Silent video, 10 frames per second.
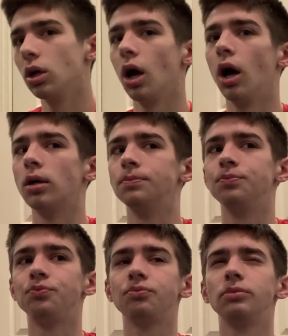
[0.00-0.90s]
I
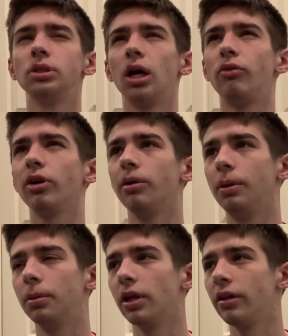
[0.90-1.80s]
forget what
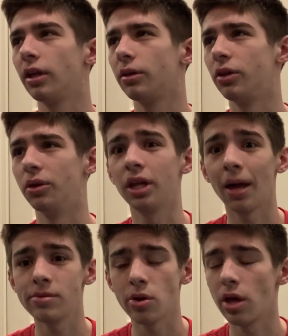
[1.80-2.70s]
people look through the time
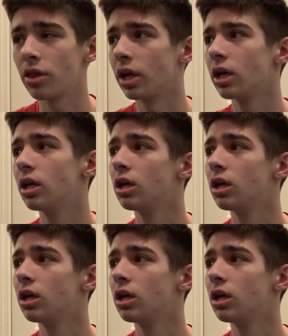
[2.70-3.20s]
zone, I think.